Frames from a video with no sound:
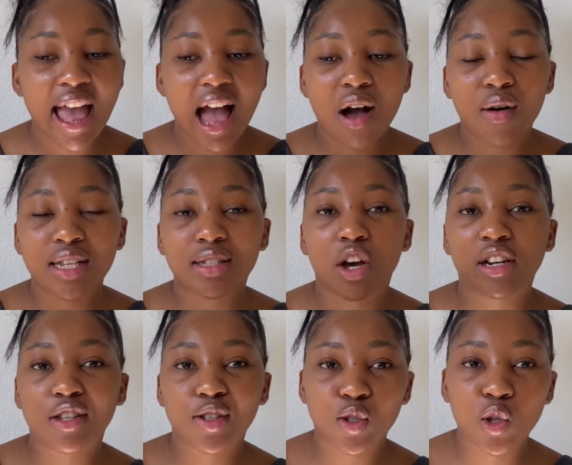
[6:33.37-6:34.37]
i was on a
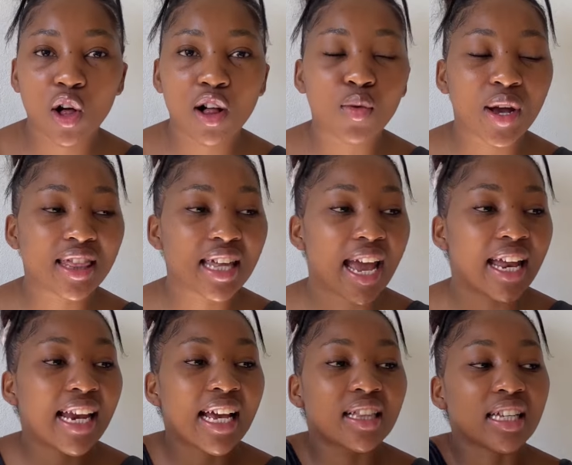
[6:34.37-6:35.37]
store where they had
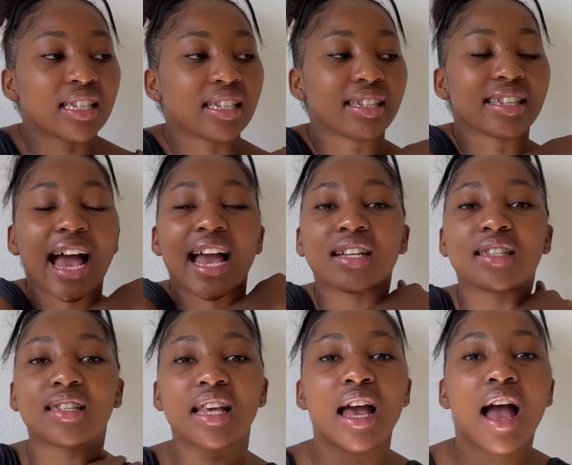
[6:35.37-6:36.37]
like these
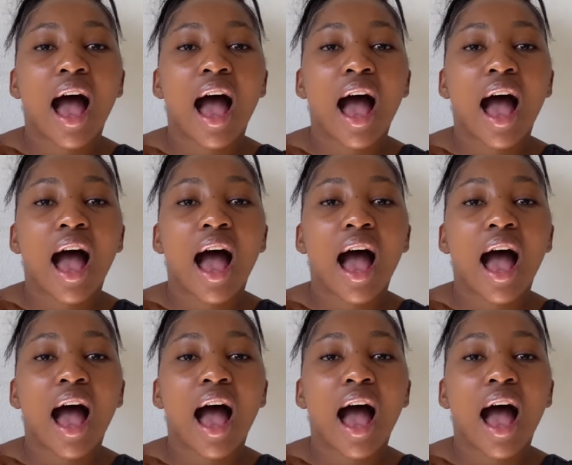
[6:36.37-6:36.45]
nice